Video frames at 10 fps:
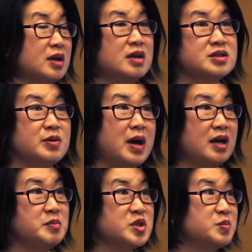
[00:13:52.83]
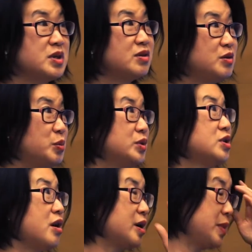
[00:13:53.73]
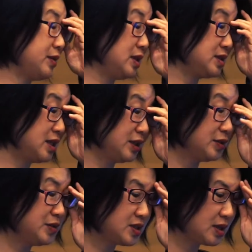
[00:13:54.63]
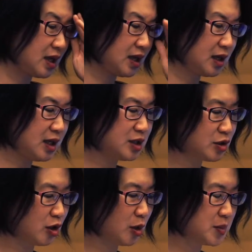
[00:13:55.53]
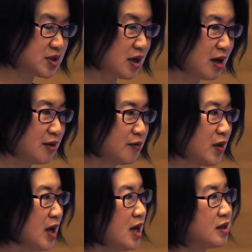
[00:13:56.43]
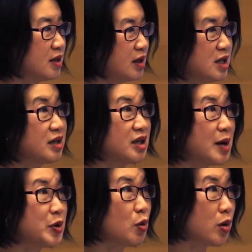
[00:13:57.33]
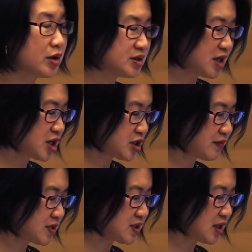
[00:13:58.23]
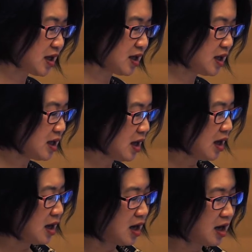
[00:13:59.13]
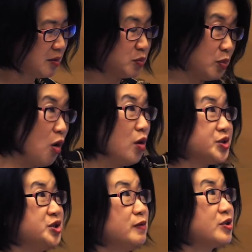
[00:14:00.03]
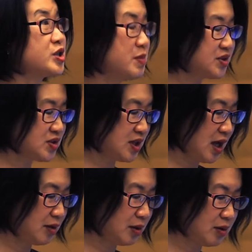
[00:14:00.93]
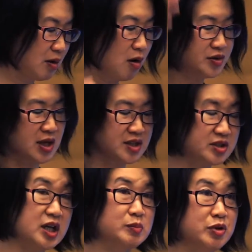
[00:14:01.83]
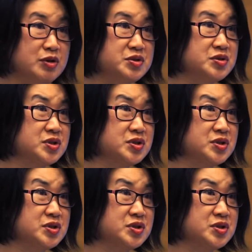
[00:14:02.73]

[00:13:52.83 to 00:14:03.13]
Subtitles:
So Adam Smith would talk about these guilds in terms of the economic organization of society, all silversmiths together, all textile producers